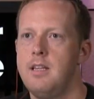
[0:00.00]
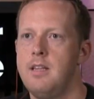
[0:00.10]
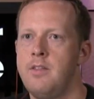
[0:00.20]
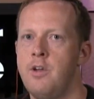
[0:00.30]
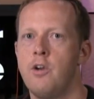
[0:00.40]

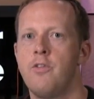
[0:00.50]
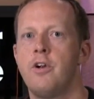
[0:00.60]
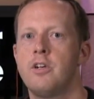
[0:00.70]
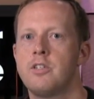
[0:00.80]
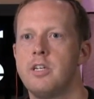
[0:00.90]
There,
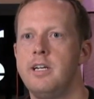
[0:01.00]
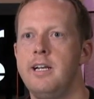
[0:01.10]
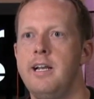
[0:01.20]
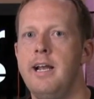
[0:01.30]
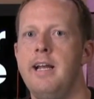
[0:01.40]
there's,
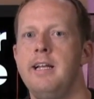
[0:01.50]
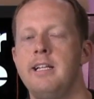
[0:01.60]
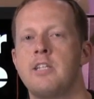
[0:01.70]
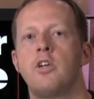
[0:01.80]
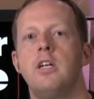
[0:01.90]

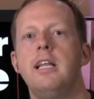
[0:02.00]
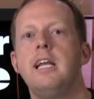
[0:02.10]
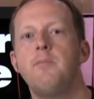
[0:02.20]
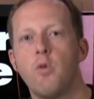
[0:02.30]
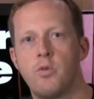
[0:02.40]
it's going to
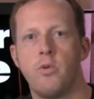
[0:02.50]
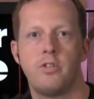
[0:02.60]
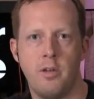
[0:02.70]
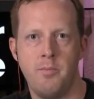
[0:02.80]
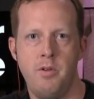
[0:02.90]
lean more towards
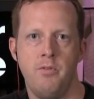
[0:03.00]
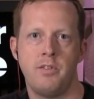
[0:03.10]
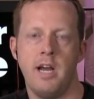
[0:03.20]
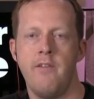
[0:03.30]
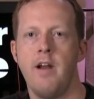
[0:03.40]
the compute
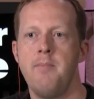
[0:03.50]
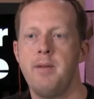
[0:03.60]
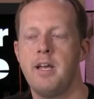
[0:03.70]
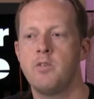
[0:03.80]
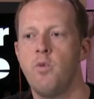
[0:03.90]
side, right?
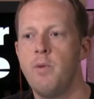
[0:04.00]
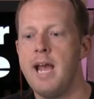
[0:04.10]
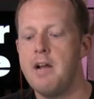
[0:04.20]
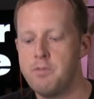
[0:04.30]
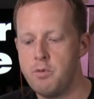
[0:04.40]
Because what we
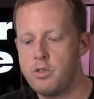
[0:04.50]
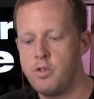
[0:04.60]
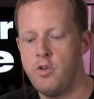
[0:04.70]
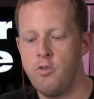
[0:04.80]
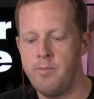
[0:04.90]
have right. to
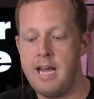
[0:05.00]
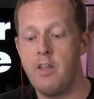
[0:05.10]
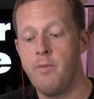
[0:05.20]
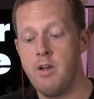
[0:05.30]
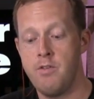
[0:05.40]
assume now
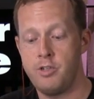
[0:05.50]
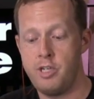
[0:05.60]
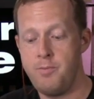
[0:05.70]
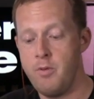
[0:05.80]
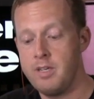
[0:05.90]
that we know this
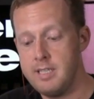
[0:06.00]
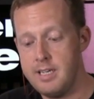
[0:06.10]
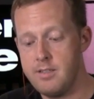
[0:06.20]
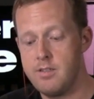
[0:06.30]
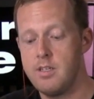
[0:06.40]
G P U
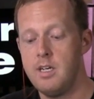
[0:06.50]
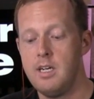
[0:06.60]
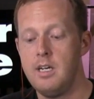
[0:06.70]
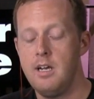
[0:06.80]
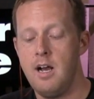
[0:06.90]
exists
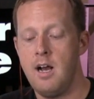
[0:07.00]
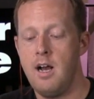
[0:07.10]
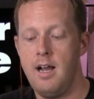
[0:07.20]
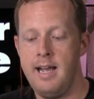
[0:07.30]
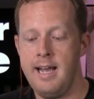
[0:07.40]

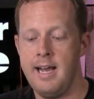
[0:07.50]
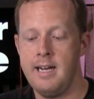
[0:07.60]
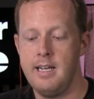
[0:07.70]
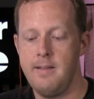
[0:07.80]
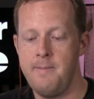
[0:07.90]
uh,
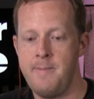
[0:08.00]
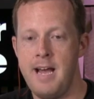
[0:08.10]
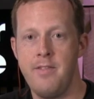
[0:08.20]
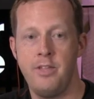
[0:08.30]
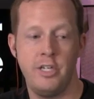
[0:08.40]
and
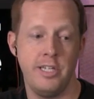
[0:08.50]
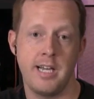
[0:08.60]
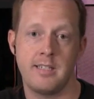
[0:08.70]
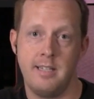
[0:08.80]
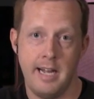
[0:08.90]
that the G
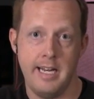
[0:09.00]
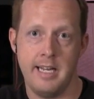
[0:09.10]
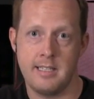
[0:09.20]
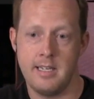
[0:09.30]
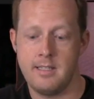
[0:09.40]
T X ten
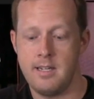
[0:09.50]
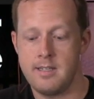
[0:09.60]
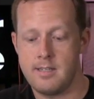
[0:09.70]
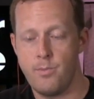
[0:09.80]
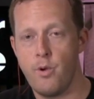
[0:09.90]
eighty exists,
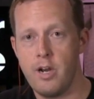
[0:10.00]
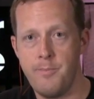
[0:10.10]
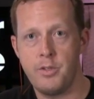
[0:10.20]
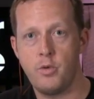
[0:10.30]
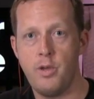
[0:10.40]
that somewhere
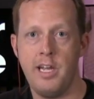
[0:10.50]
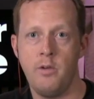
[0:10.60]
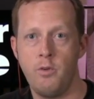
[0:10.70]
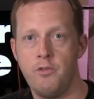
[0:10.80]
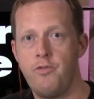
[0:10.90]
in
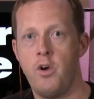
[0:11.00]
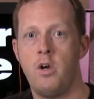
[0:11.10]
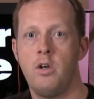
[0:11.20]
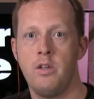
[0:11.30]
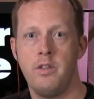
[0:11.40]
between will
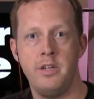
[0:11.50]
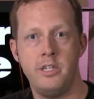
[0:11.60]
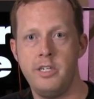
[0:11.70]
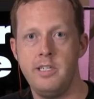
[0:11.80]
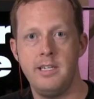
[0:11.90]
fall the
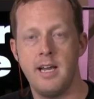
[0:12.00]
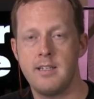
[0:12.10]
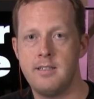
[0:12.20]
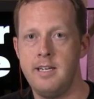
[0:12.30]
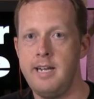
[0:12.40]
G T
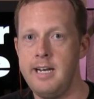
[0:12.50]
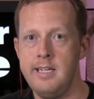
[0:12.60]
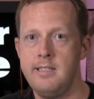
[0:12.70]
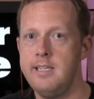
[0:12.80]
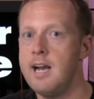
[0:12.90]
X ten
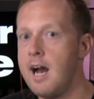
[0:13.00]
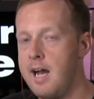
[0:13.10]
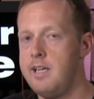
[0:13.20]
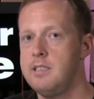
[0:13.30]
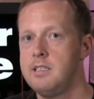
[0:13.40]
eighty T I,